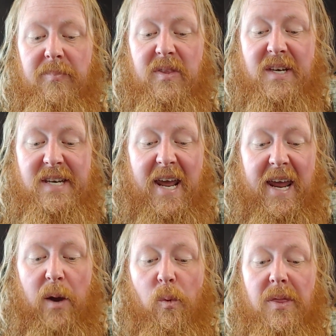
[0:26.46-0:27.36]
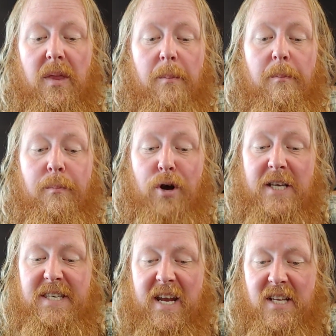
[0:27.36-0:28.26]
the day when the
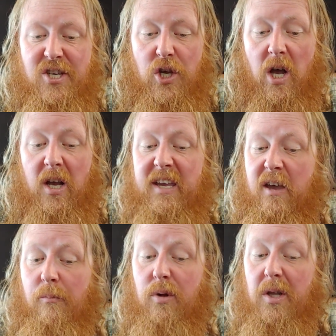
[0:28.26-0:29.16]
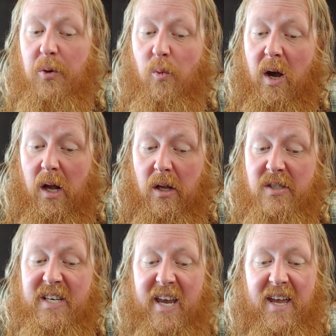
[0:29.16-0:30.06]
Presidents Young, Kimball, and
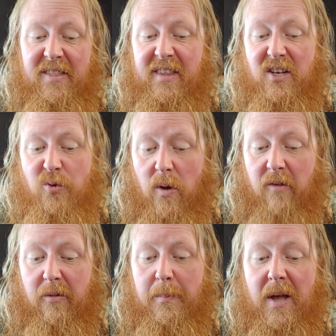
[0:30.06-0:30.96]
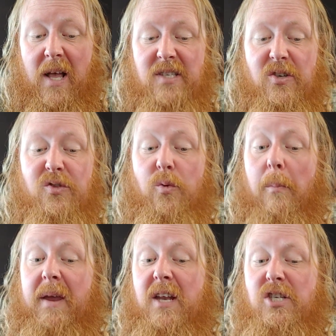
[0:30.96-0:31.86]
Wells, and the 12 apostles will
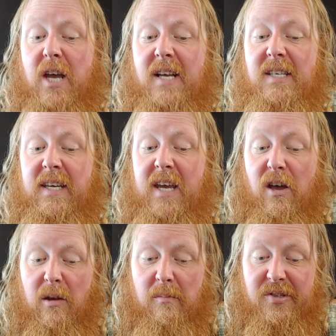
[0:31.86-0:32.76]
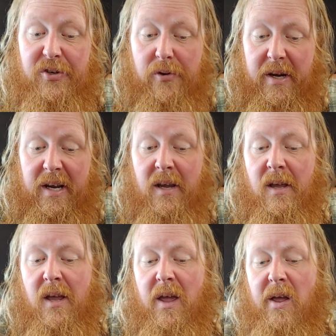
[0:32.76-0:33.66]
be in Jackson County, Missouri,
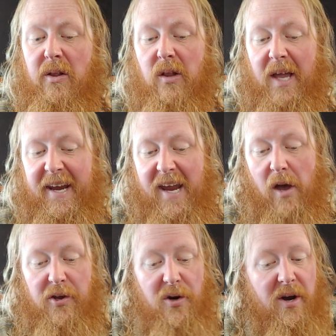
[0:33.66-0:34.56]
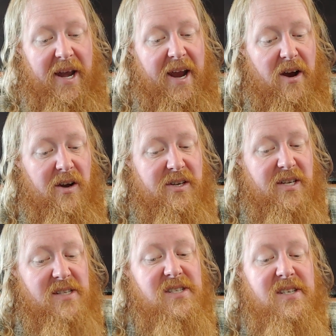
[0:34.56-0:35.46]
laying out your
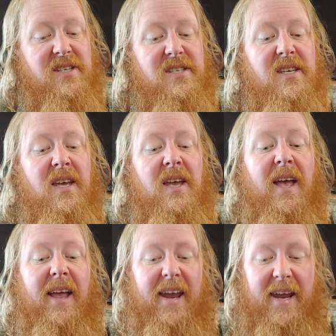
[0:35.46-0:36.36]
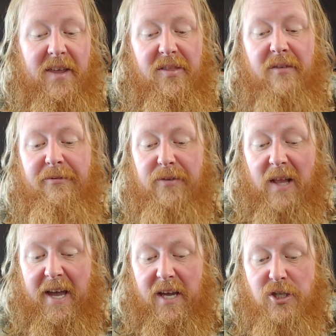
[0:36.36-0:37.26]
inheritances in the
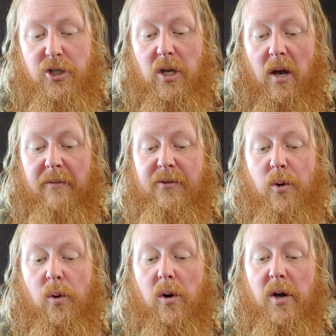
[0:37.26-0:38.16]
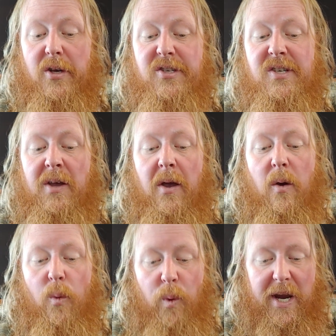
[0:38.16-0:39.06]
flesh. Of course,
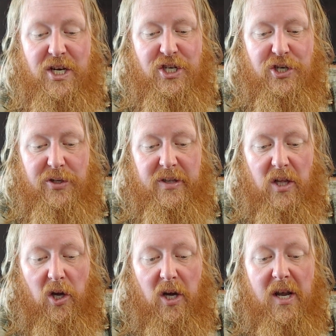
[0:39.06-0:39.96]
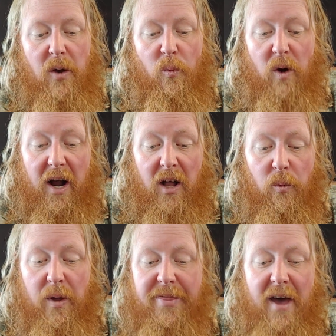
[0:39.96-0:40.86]
we should look well
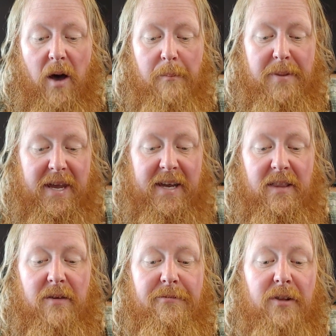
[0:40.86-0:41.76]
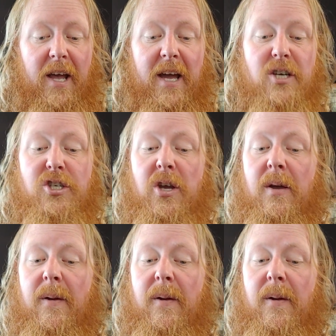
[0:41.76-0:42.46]
without being in the flesh.